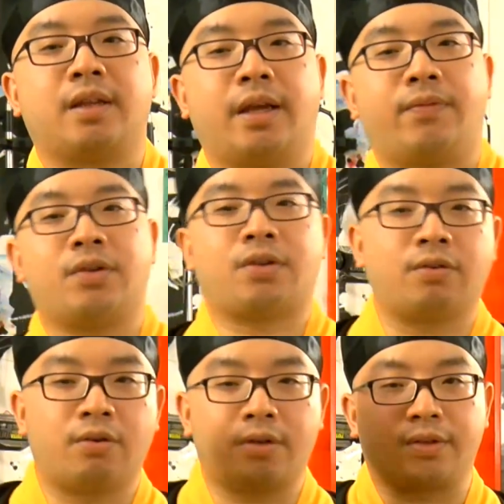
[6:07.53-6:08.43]
If you
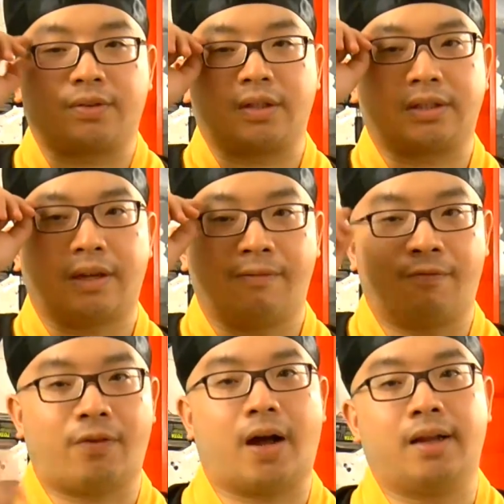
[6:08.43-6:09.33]
don't know the Saam
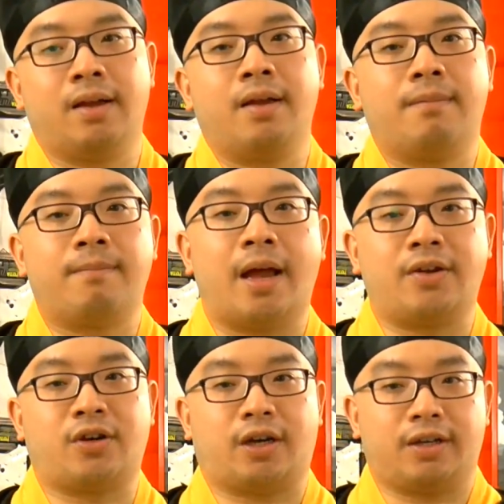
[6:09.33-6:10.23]
Faat,
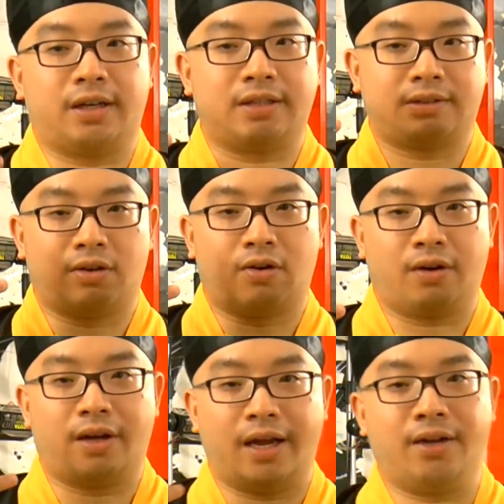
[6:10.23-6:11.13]
magic is
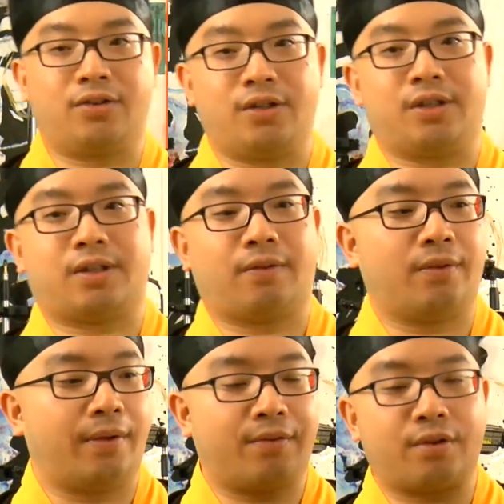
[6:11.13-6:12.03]
all energy stuff.
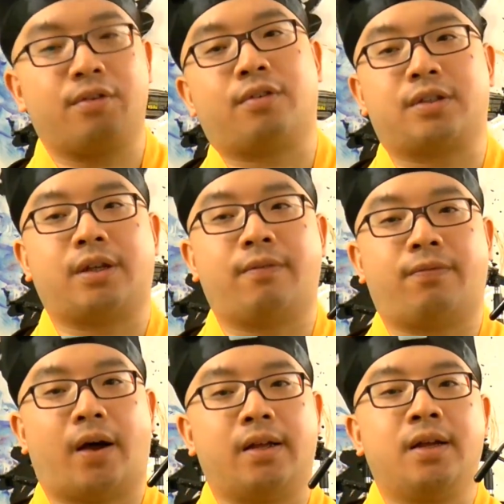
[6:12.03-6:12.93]
If you don't know the Saam
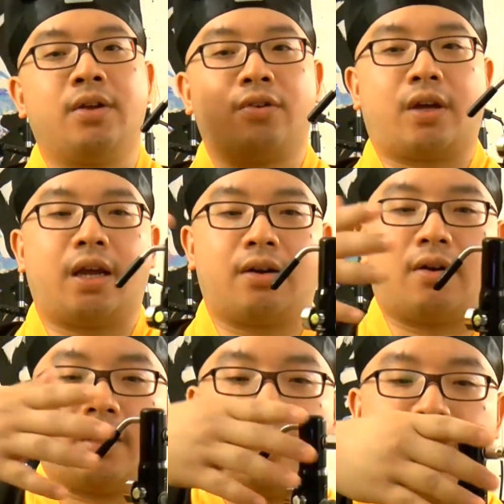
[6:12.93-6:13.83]
Faat, you
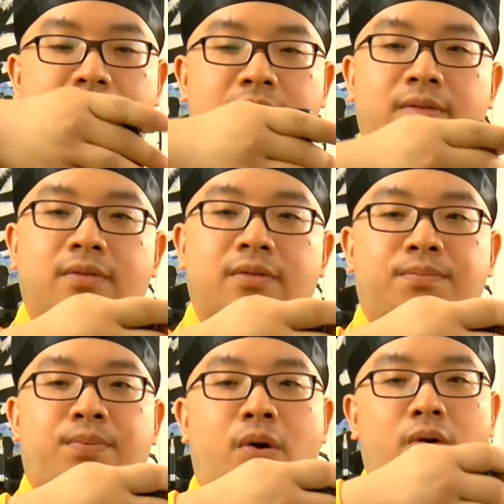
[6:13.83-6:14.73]
cannot even
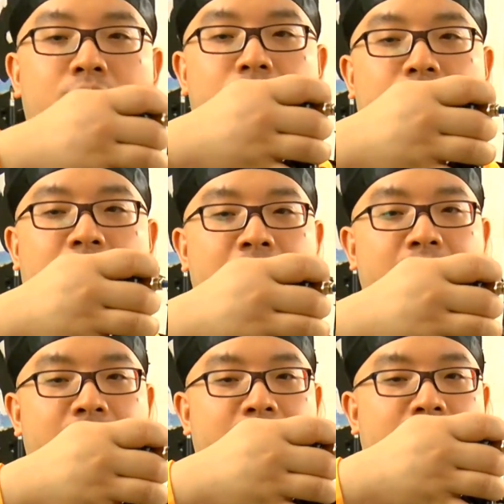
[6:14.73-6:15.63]
hold your
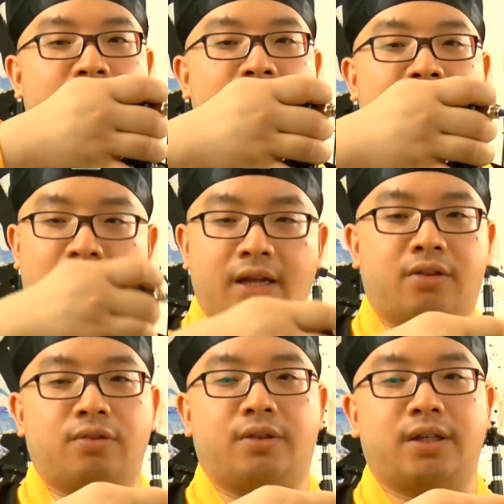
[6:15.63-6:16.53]
hand here and
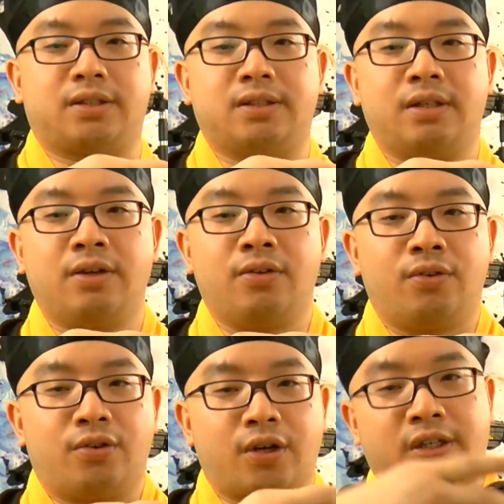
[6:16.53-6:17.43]
do this.
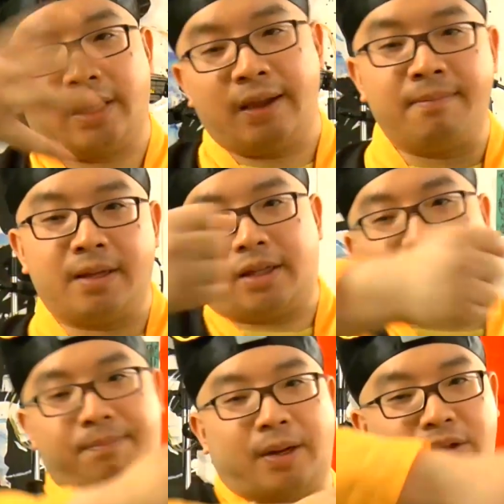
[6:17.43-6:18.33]
You just
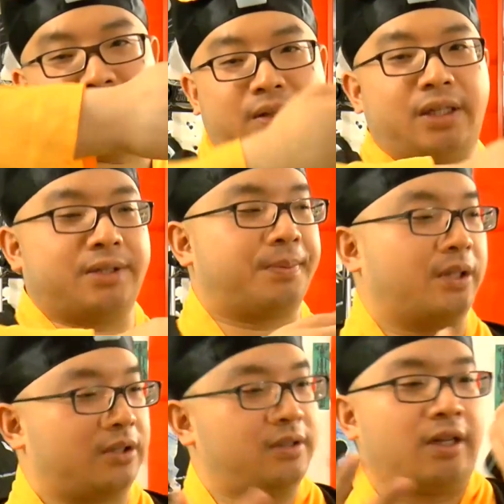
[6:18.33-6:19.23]
imitate by doing this, but
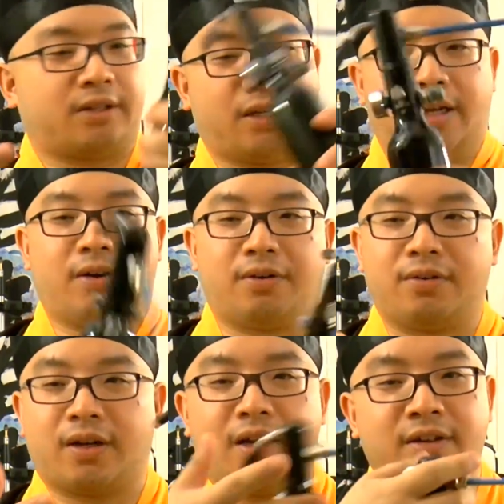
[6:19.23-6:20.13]
there's nothing here,
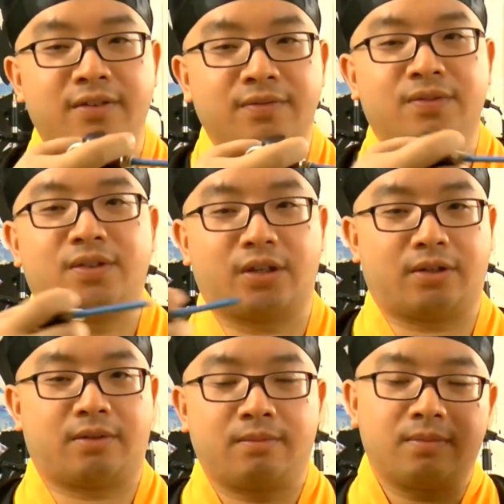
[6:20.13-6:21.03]
okay?
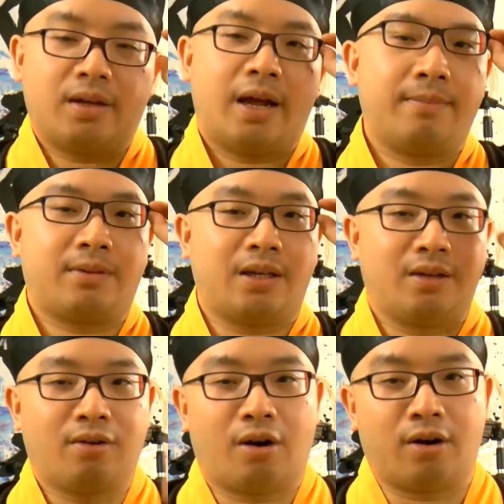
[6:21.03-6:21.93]

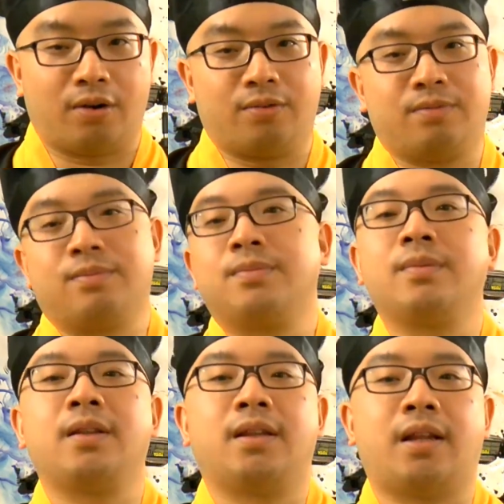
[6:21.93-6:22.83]
Empty, hollow.
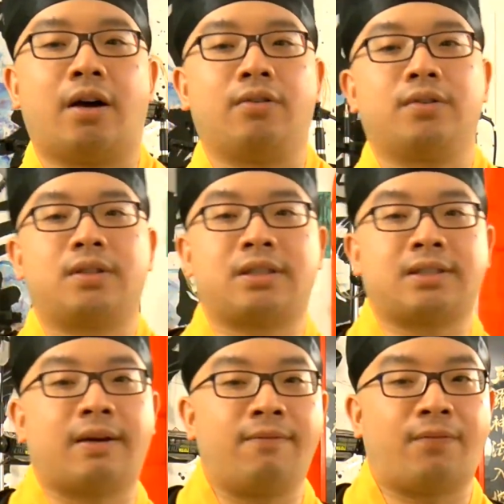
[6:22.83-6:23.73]
Now,
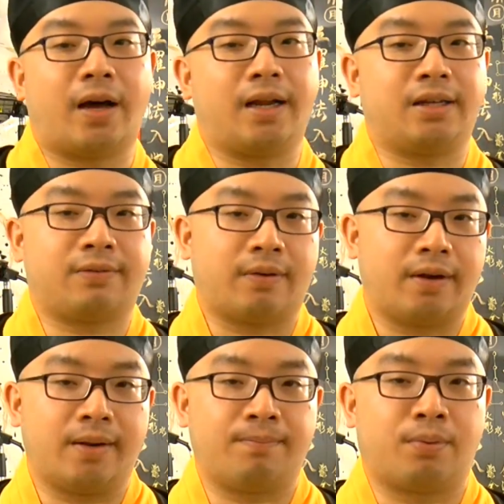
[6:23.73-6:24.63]
Saam Faat is
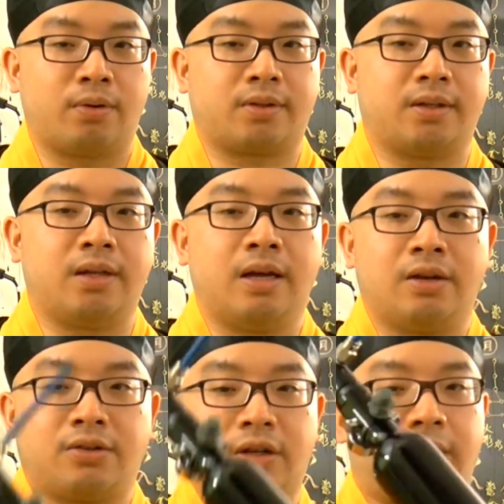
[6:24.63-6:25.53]
very important,
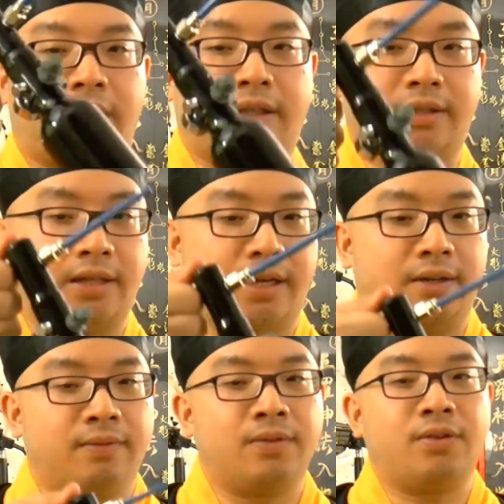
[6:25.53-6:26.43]
just like the
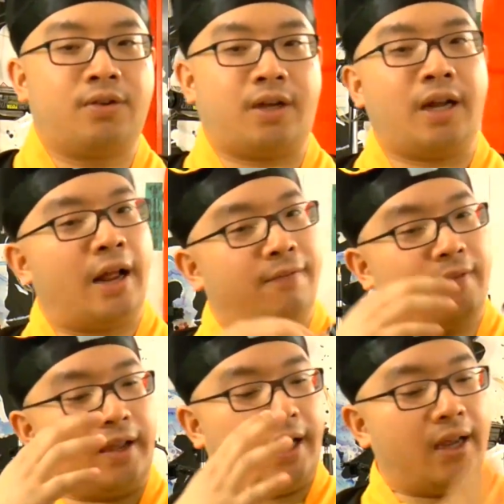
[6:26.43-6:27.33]
thing. You can have
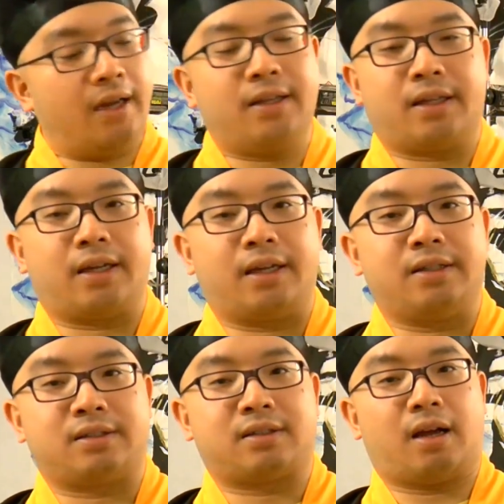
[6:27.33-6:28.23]
anything
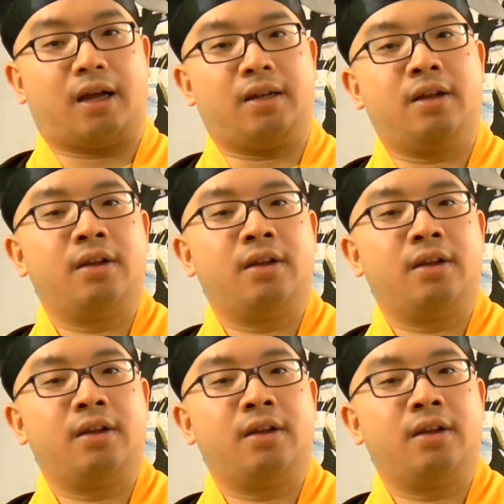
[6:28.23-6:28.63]
inside.